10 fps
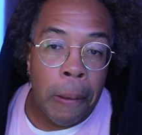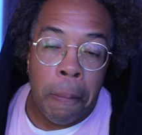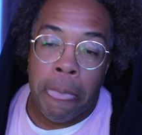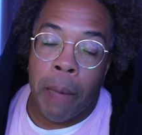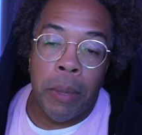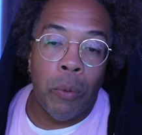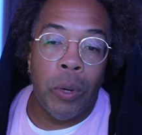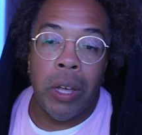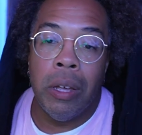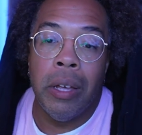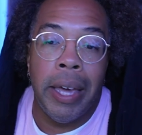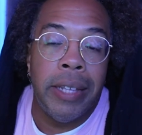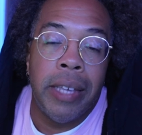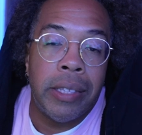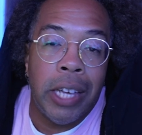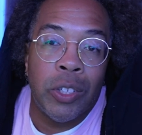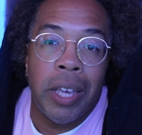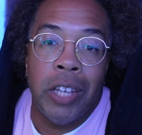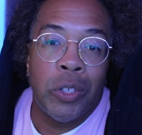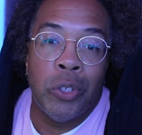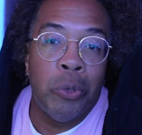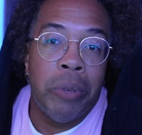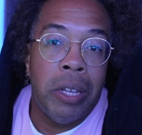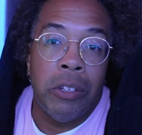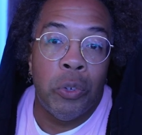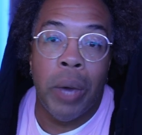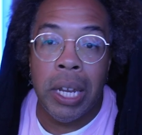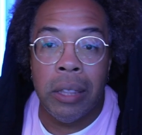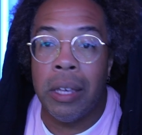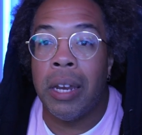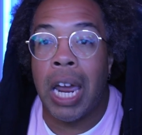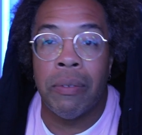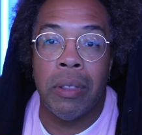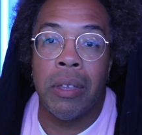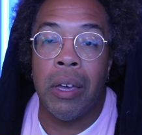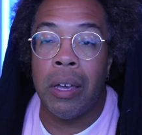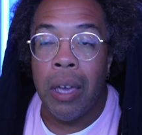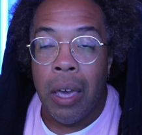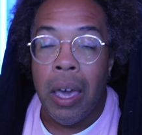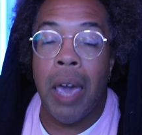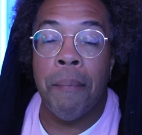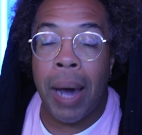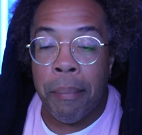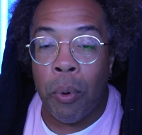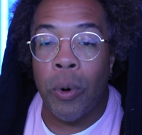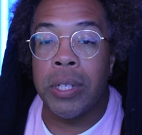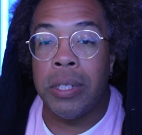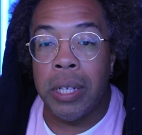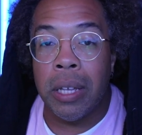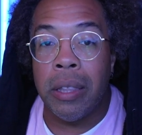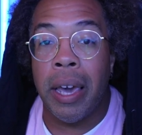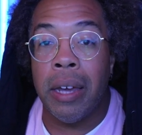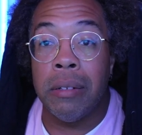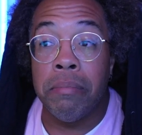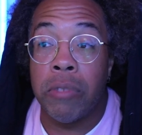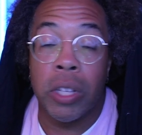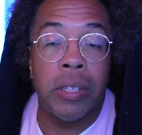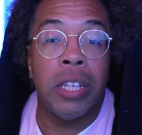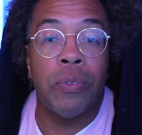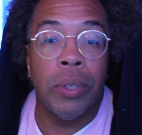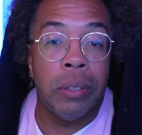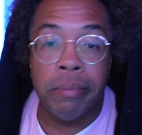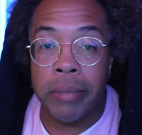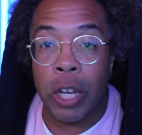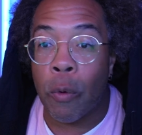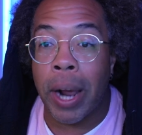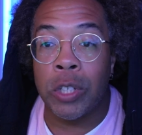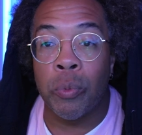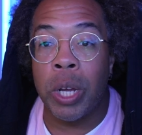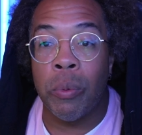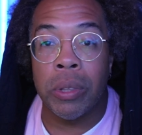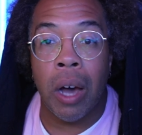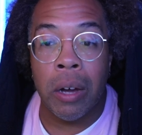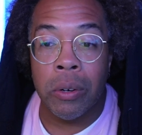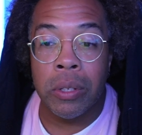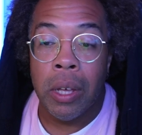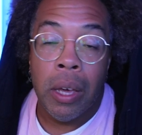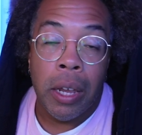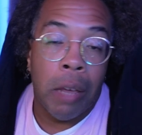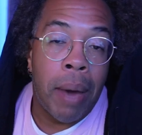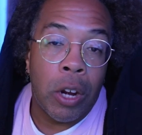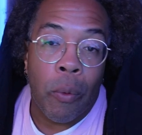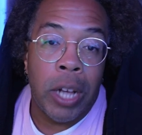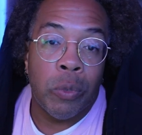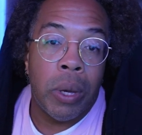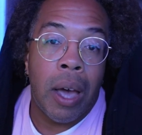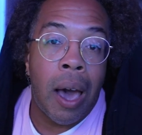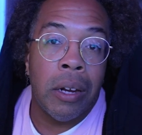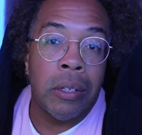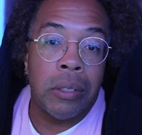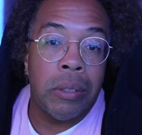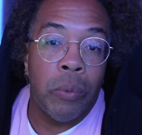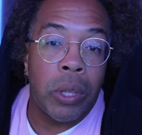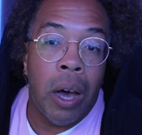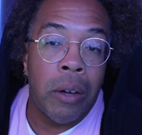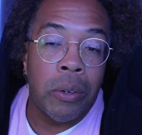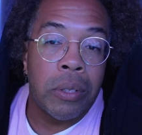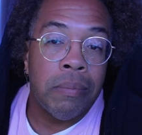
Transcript: I mean, when it takes education to do anything and everything. And my boys did that successfully. They graduated with honors and they're about to graduate college with honors.